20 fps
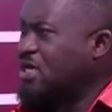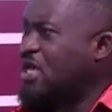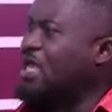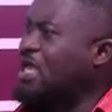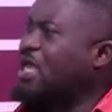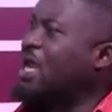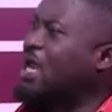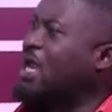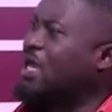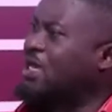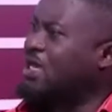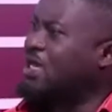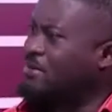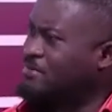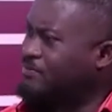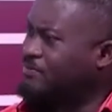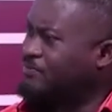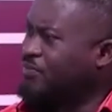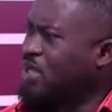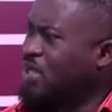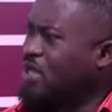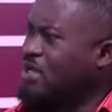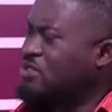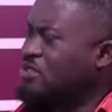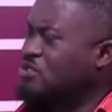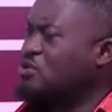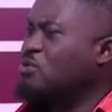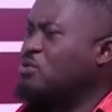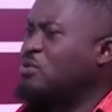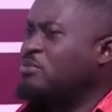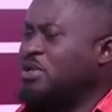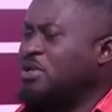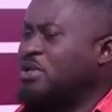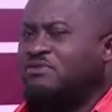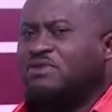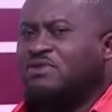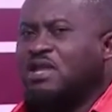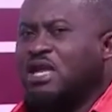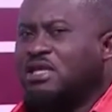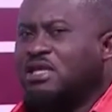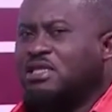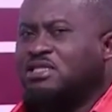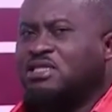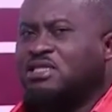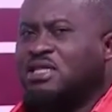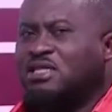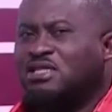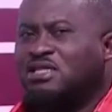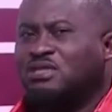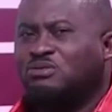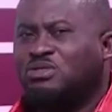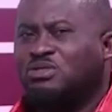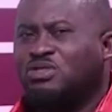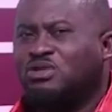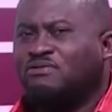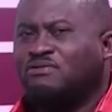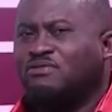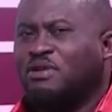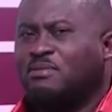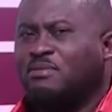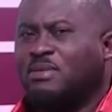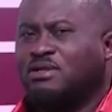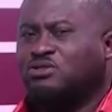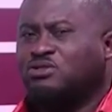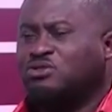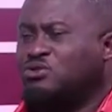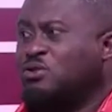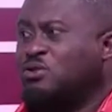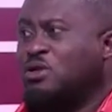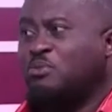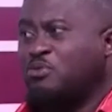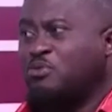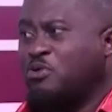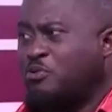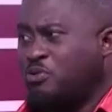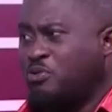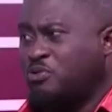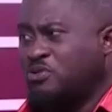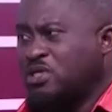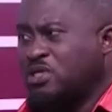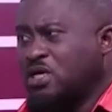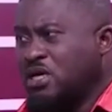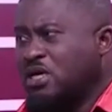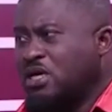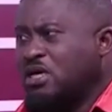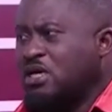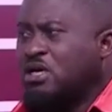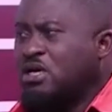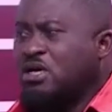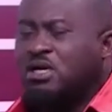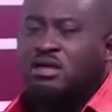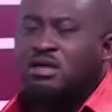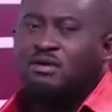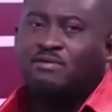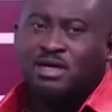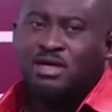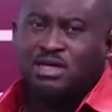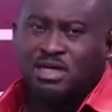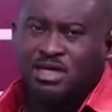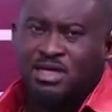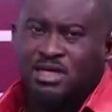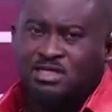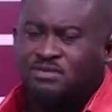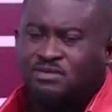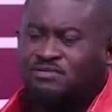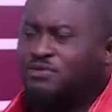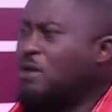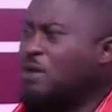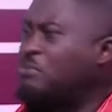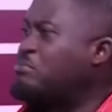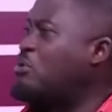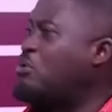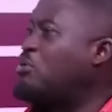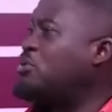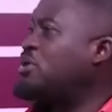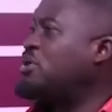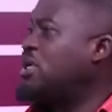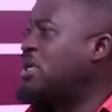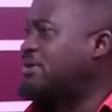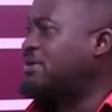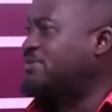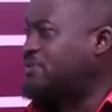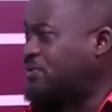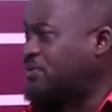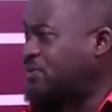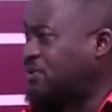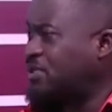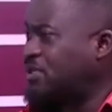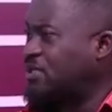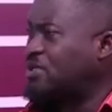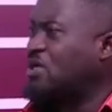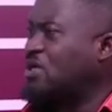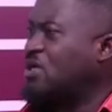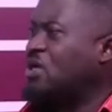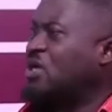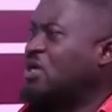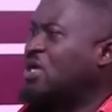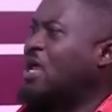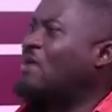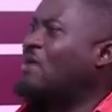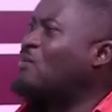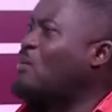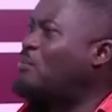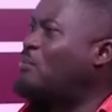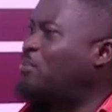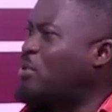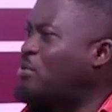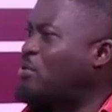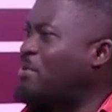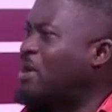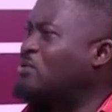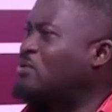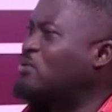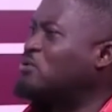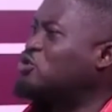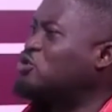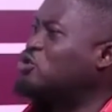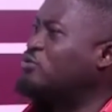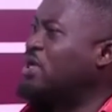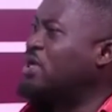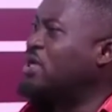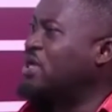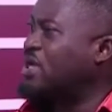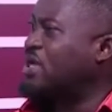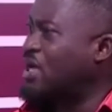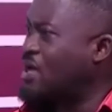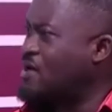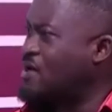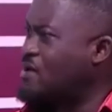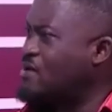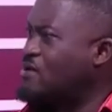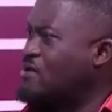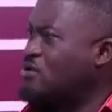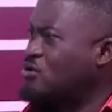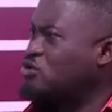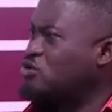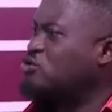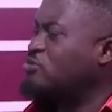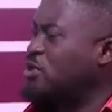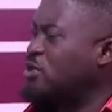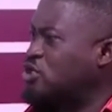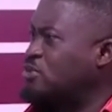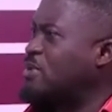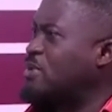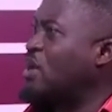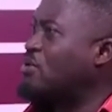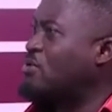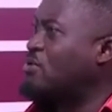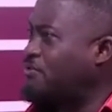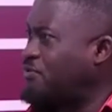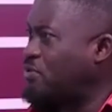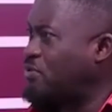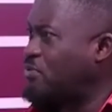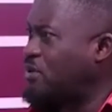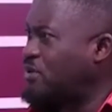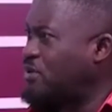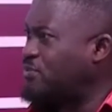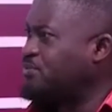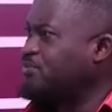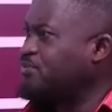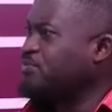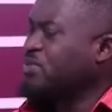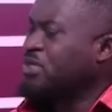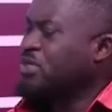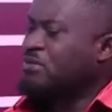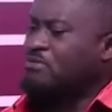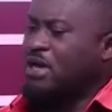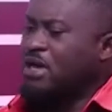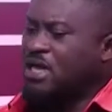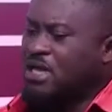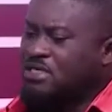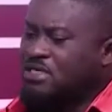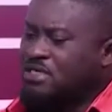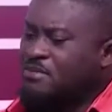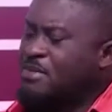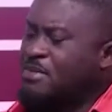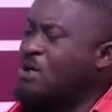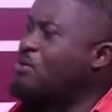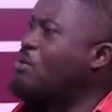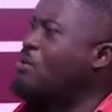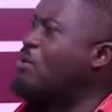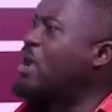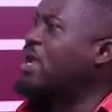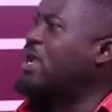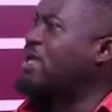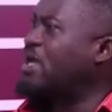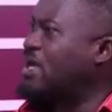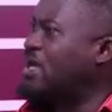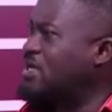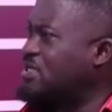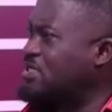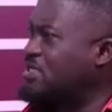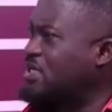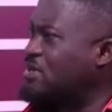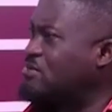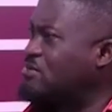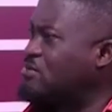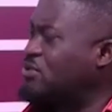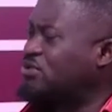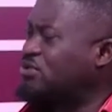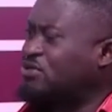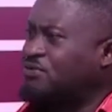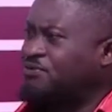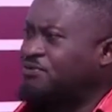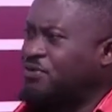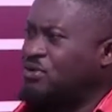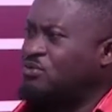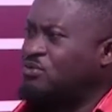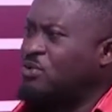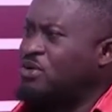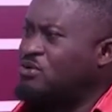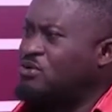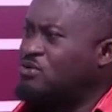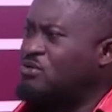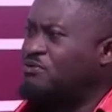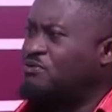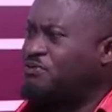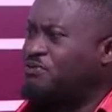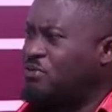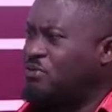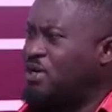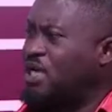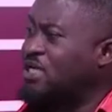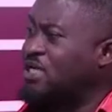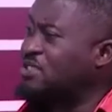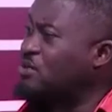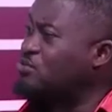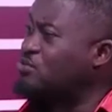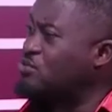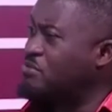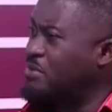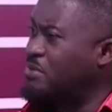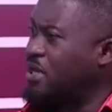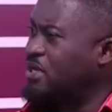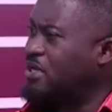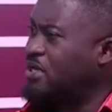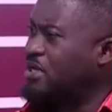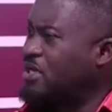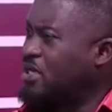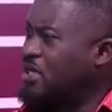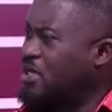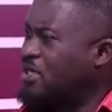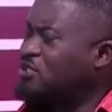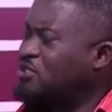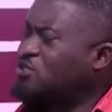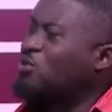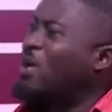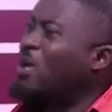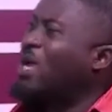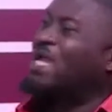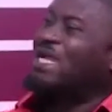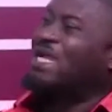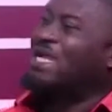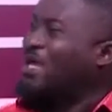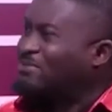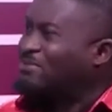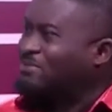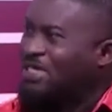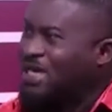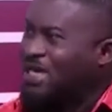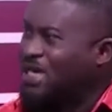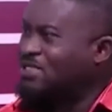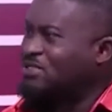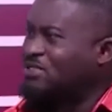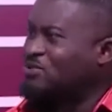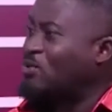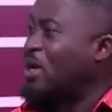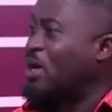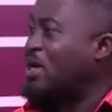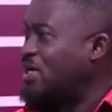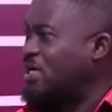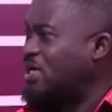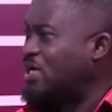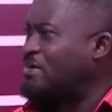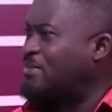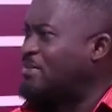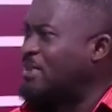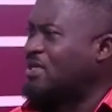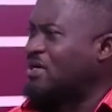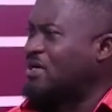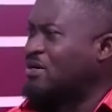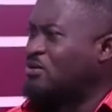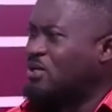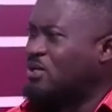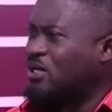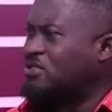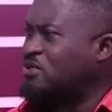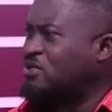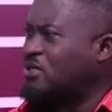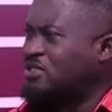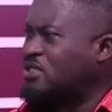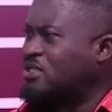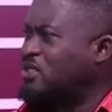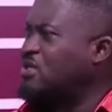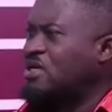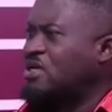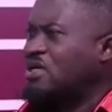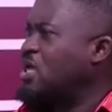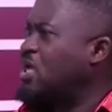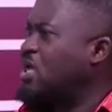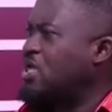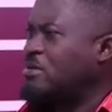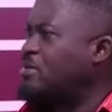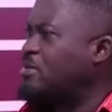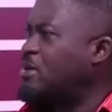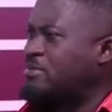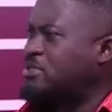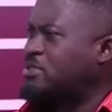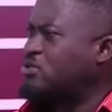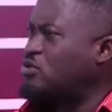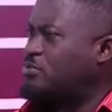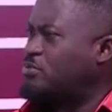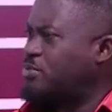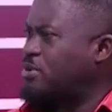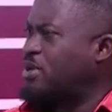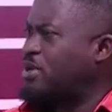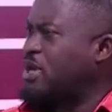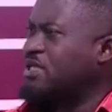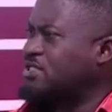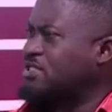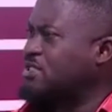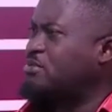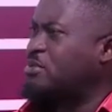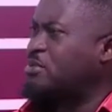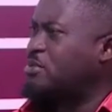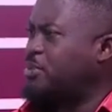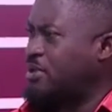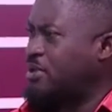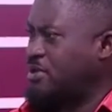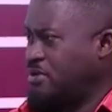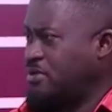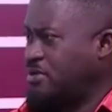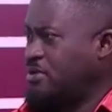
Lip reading: Adam. And so we believe that it is the duty of the man to do the proposal. Nevertheless, if you are bold enough to think that opel bad won't to minka, usubetimi ako forward. But as some aware here and say, most often when you go forward as a woman, it will end up that one day the man can look at you and say, "Nyam na mse opel na se mepe."